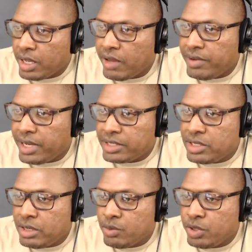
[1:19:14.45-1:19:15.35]
Kevin
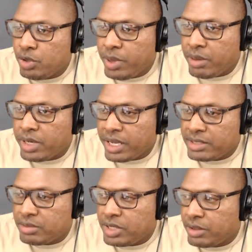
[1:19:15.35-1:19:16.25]
Dixie, will you be able to
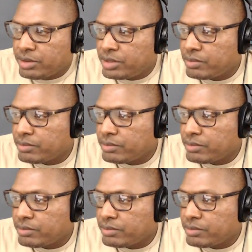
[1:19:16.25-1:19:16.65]
get some deals?